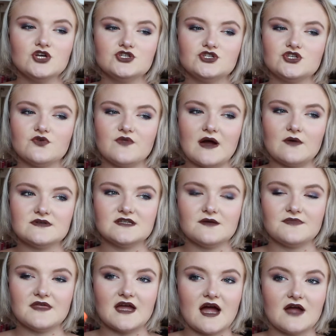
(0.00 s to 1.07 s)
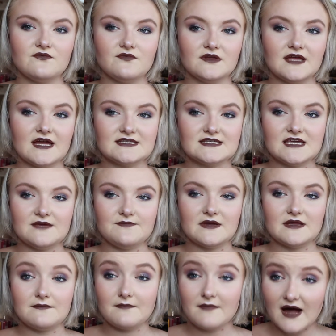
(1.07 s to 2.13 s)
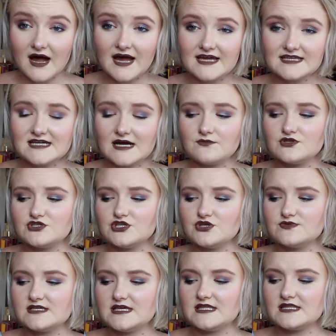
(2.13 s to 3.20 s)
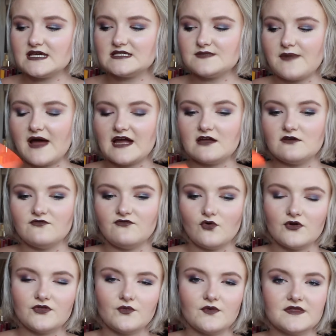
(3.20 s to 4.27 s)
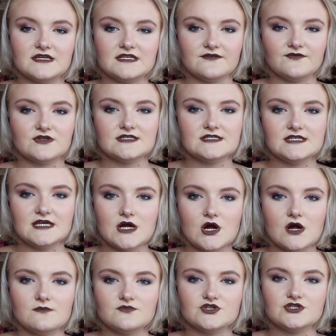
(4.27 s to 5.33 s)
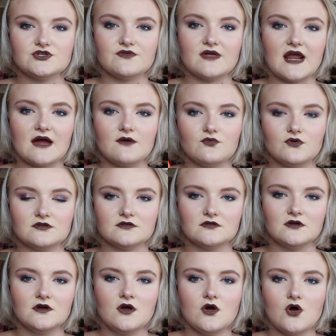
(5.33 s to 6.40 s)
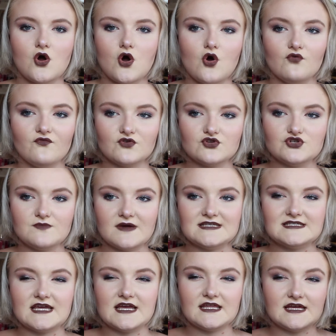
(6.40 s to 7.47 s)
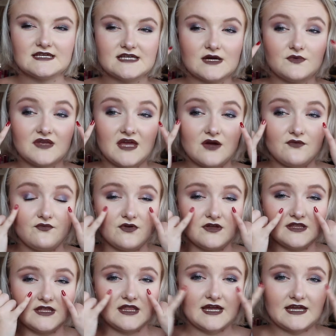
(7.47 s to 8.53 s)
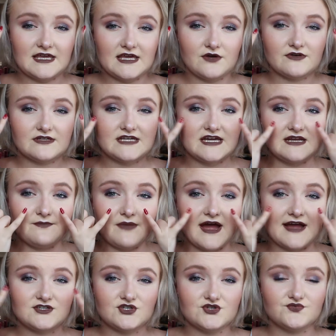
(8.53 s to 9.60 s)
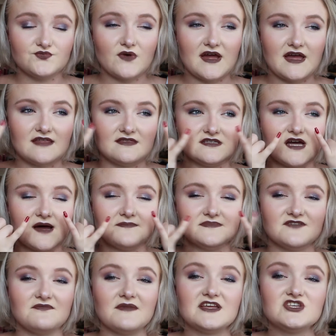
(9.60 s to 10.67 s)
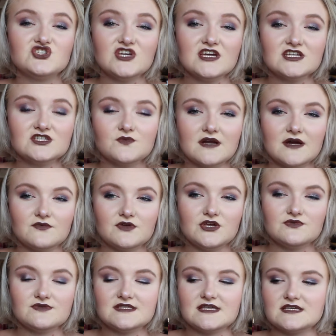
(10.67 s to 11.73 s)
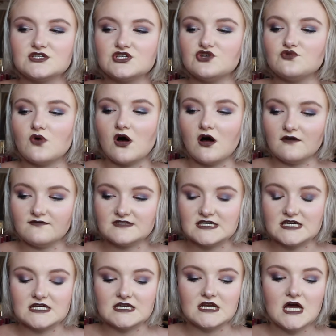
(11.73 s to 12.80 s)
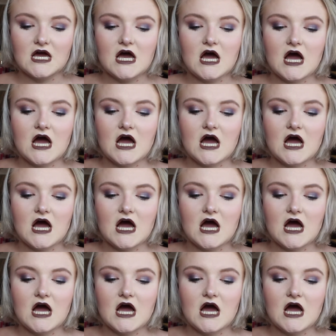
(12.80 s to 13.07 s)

so that was something I really had to keep in mind. I was using this back and forth with a different serum just so that I wouldn't overdo my skin because I would get really like irritated patches right at the tops of my cheeks when I would use this too often.